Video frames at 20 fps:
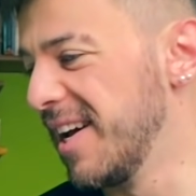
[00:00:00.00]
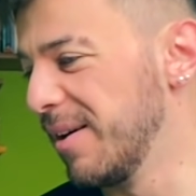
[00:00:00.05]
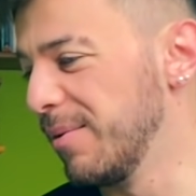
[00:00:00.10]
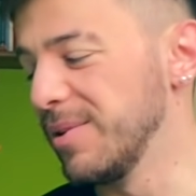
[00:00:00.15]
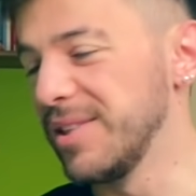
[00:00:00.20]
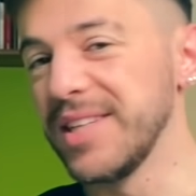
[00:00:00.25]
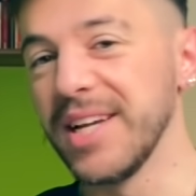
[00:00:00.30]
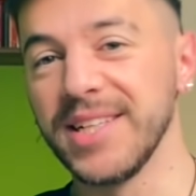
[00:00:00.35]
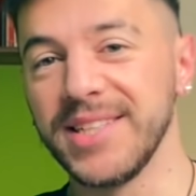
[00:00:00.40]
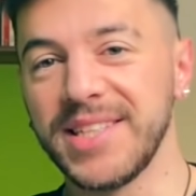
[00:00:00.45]
We
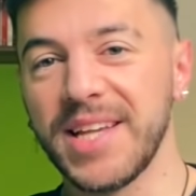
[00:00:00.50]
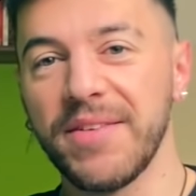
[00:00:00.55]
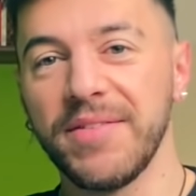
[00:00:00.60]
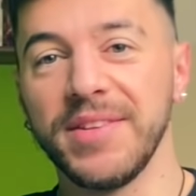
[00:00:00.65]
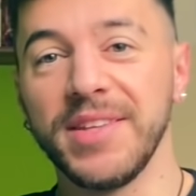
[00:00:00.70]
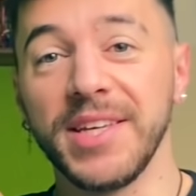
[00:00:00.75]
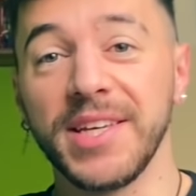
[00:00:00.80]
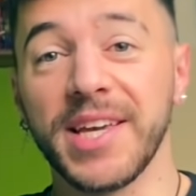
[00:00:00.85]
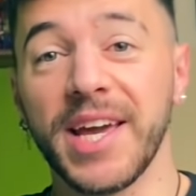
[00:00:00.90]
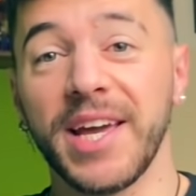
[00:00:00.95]
said
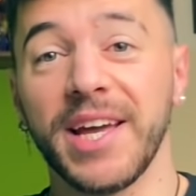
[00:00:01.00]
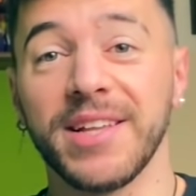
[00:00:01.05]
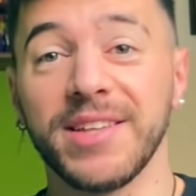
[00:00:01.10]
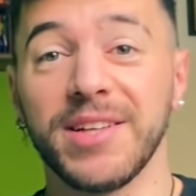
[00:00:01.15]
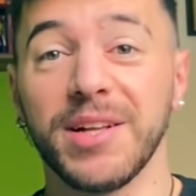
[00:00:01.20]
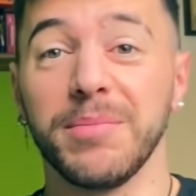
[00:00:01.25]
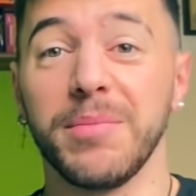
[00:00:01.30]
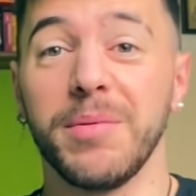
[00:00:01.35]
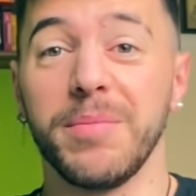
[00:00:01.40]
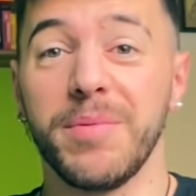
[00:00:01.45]
70k
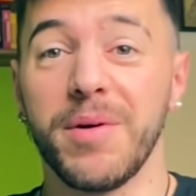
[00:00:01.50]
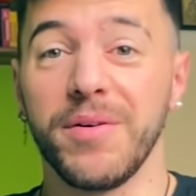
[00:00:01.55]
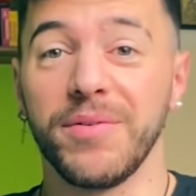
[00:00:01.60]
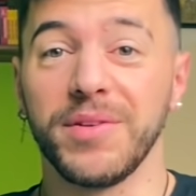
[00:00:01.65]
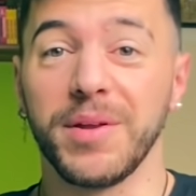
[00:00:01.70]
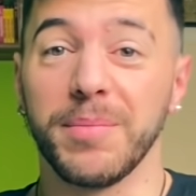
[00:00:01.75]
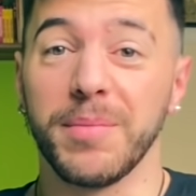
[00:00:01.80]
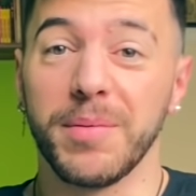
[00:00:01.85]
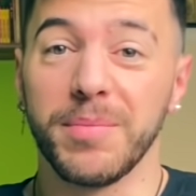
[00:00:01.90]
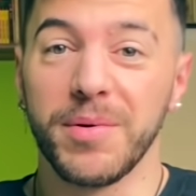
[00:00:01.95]
until my
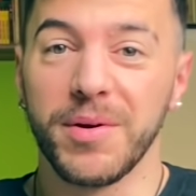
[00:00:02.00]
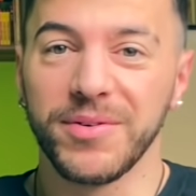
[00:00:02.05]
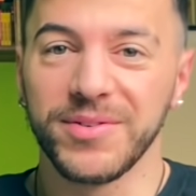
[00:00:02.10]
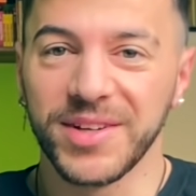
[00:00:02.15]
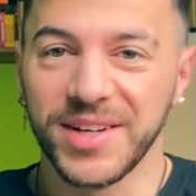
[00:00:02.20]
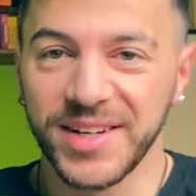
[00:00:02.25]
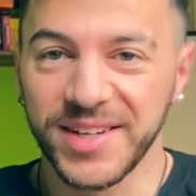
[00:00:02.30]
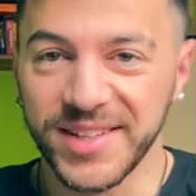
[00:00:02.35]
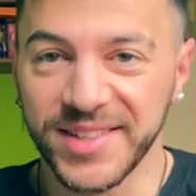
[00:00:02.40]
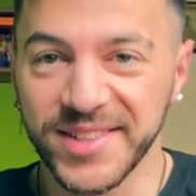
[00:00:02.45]

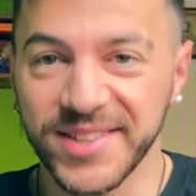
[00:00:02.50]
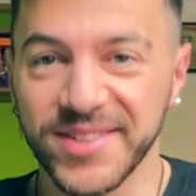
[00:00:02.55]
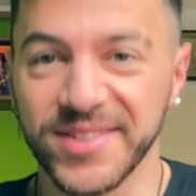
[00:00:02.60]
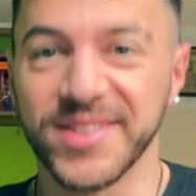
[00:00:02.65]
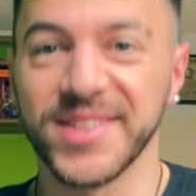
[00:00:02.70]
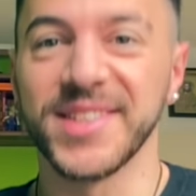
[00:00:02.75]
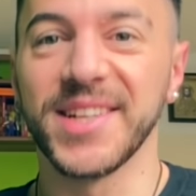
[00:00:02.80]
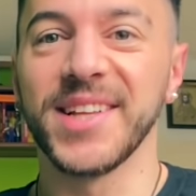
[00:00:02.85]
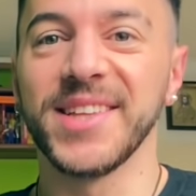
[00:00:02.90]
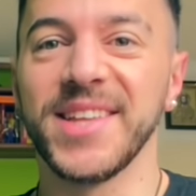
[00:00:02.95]
birthday is on
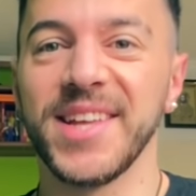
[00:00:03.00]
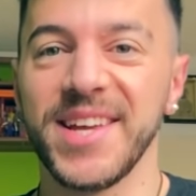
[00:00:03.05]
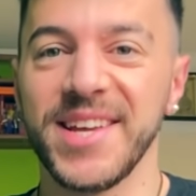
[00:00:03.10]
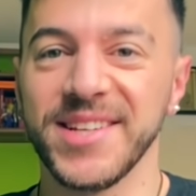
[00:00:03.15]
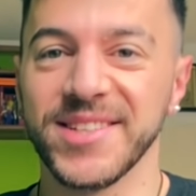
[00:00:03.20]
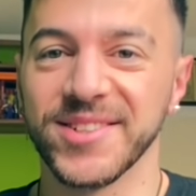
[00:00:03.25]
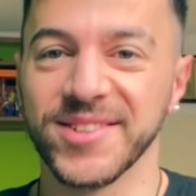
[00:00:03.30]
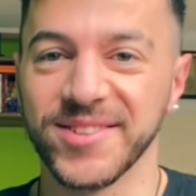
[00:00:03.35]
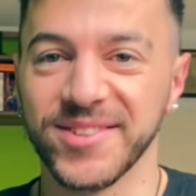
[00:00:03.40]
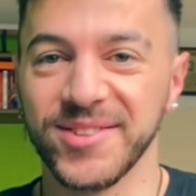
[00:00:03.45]
Sunday,
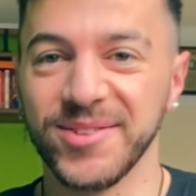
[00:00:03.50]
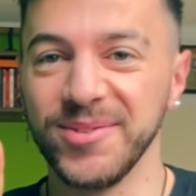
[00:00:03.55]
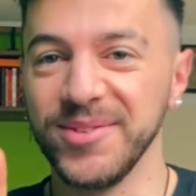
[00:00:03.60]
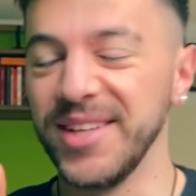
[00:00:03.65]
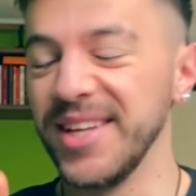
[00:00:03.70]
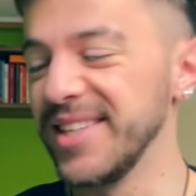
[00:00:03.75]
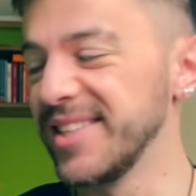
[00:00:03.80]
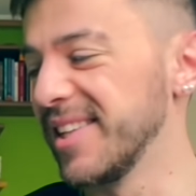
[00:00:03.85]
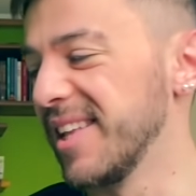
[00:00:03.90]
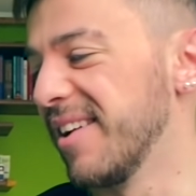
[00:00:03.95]
so 2
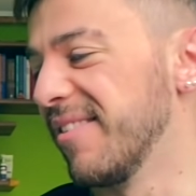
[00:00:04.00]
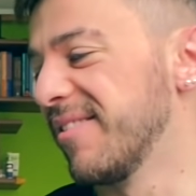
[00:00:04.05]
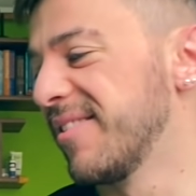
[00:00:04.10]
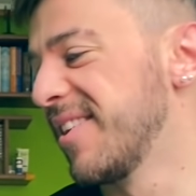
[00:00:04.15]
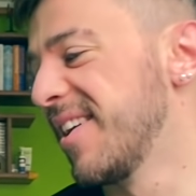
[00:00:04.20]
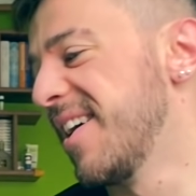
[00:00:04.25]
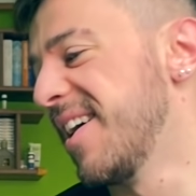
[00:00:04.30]
days left.